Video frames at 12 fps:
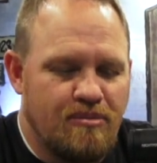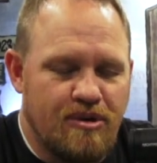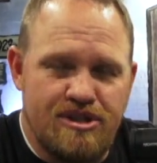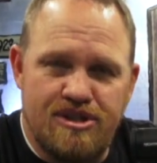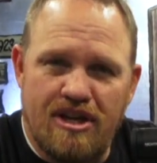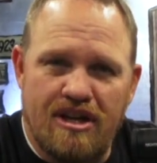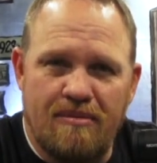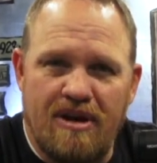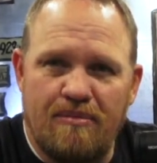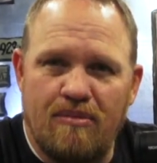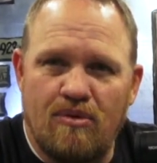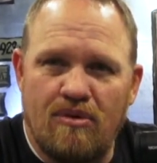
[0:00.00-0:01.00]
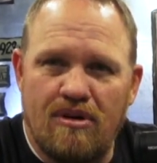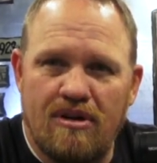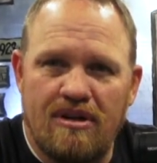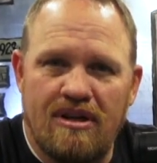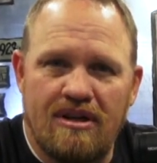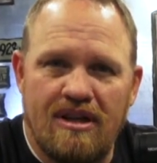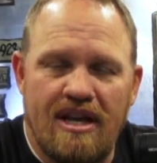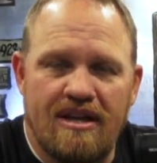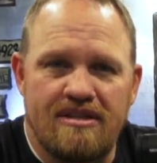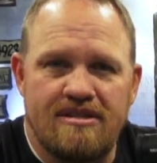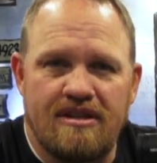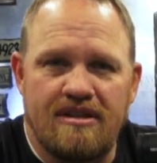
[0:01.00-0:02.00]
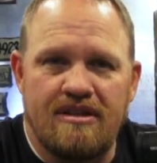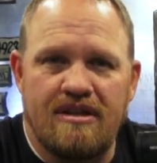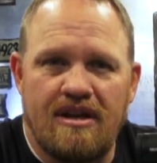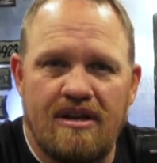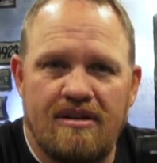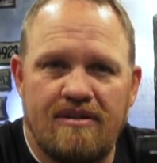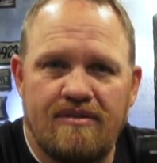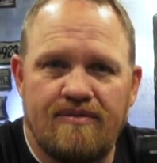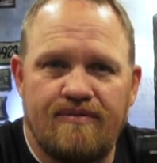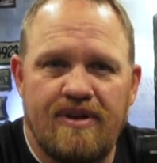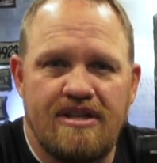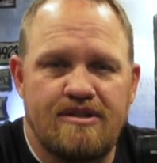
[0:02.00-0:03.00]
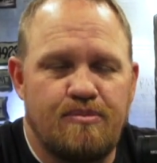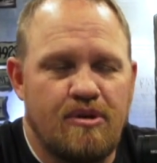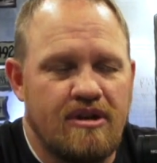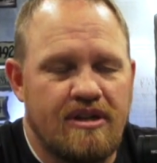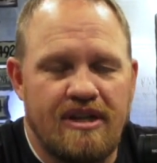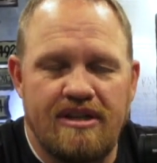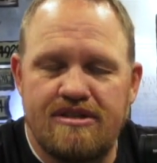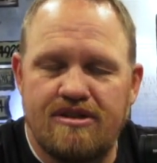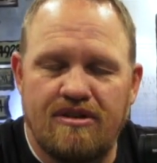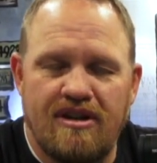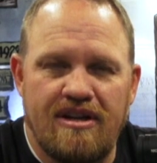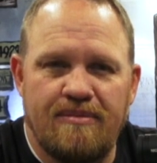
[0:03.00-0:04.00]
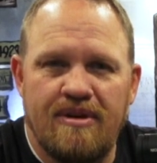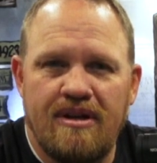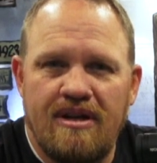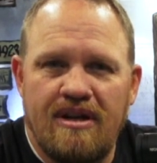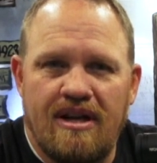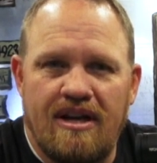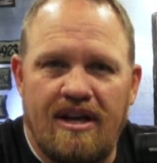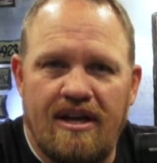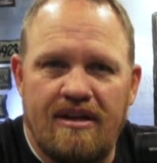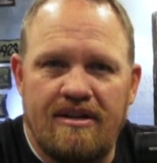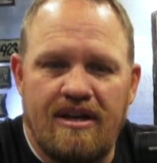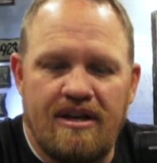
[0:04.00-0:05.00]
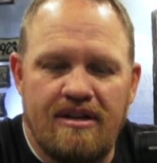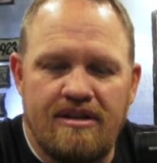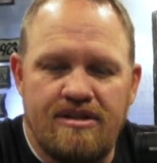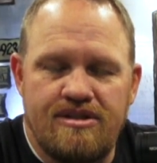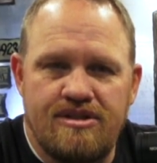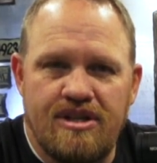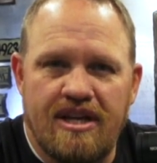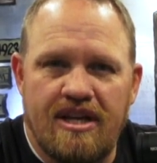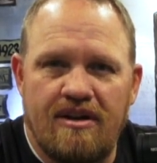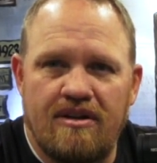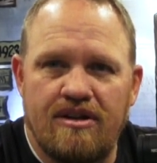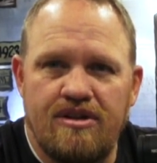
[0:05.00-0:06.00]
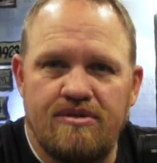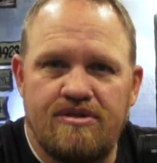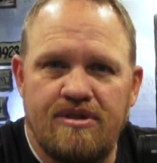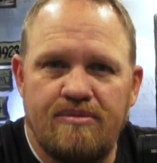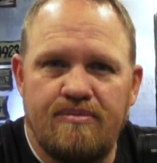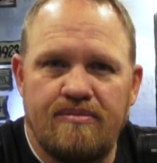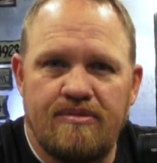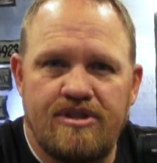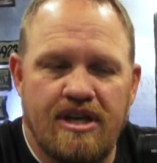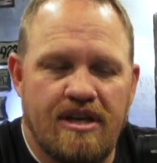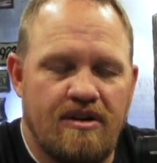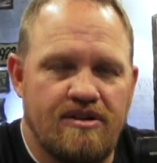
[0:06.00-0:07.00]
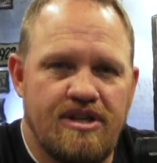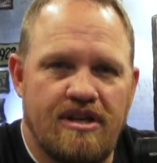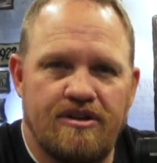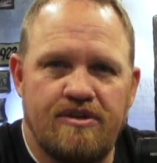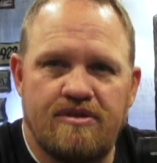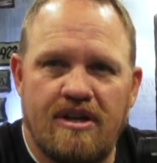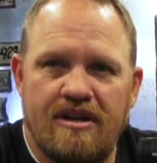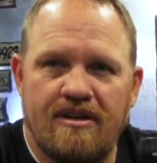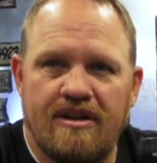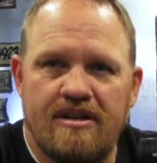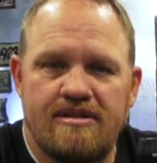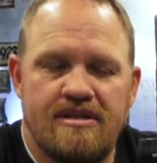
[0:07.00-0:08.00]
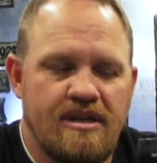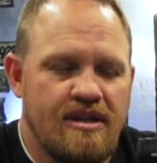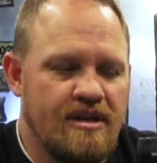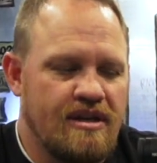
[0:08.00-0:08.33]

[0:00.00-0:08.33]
Please check them out more. Like us on uh, Facebook, Instagram, and uh, check it out on YouTube. Check out our channel, Utah Air Guns.